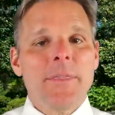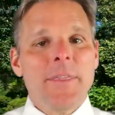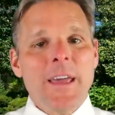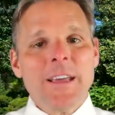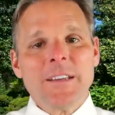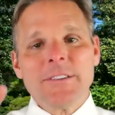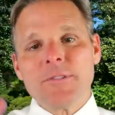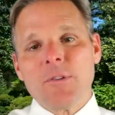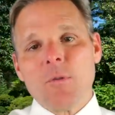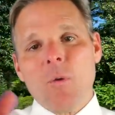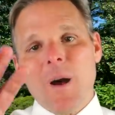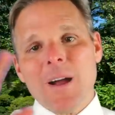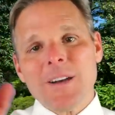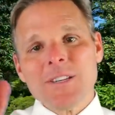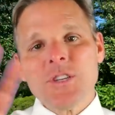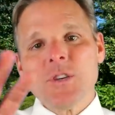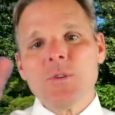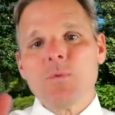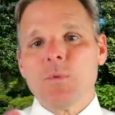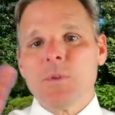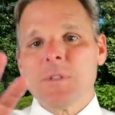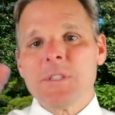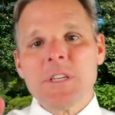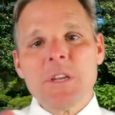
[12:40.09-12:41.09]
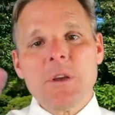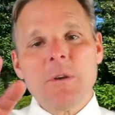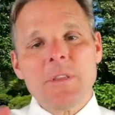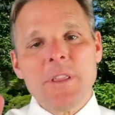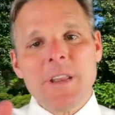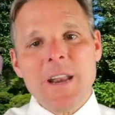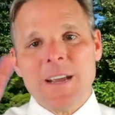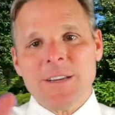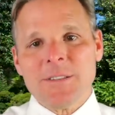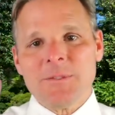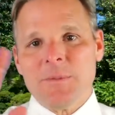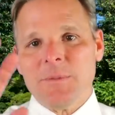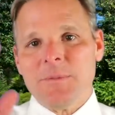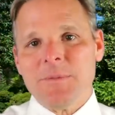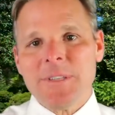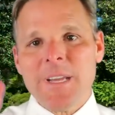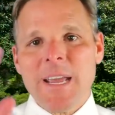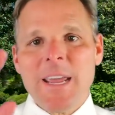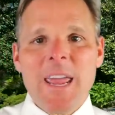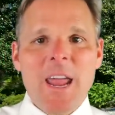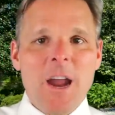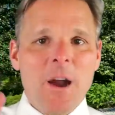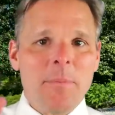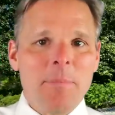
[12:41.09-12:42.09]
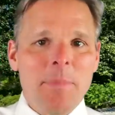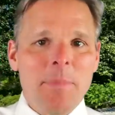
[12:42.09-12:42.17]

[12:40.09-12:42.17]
Thanks for watching. We'll see you on the next one. Take care.